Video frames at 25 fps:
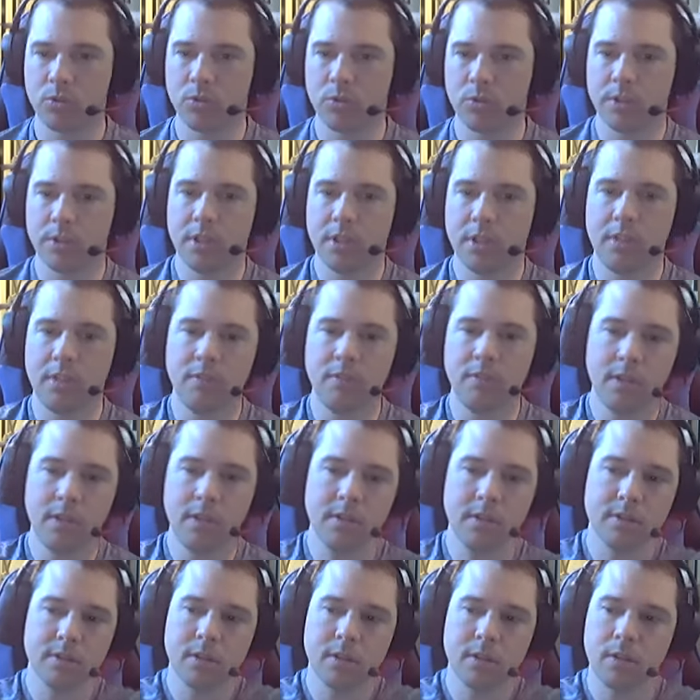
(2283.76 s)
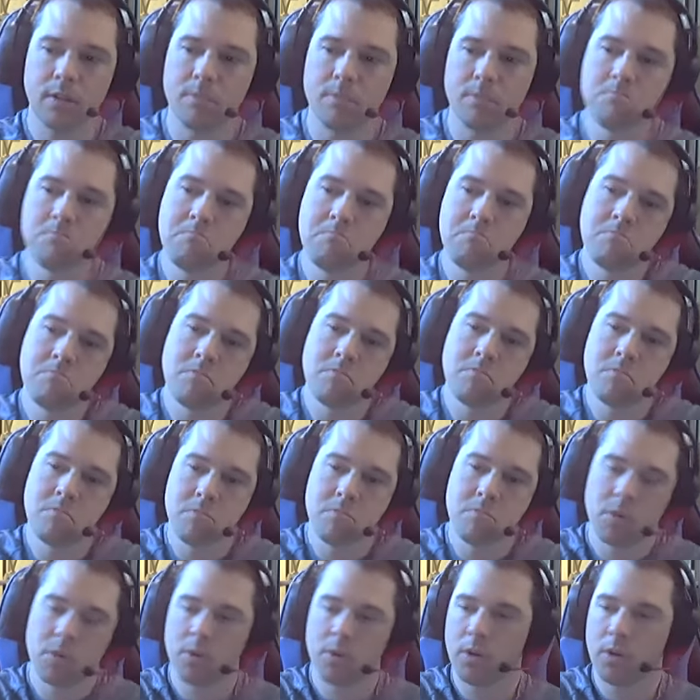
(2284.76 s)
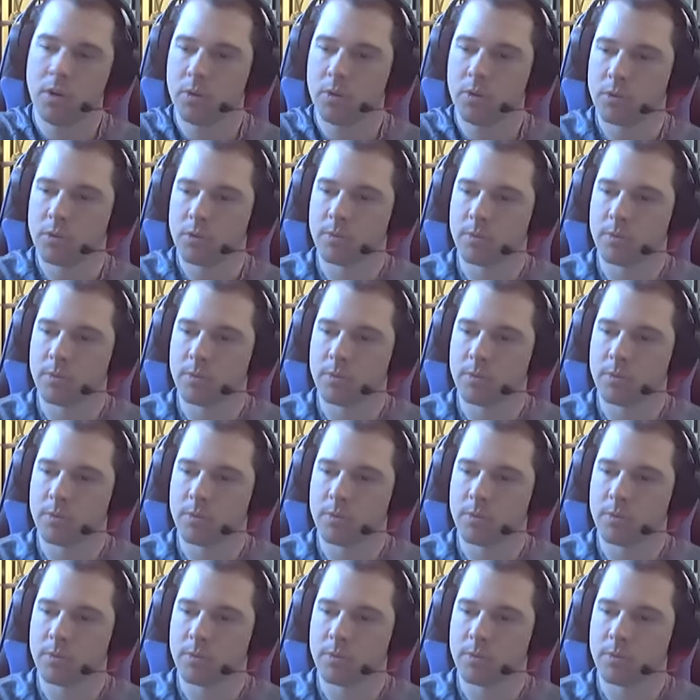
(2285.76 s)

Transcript: TV. So who knows?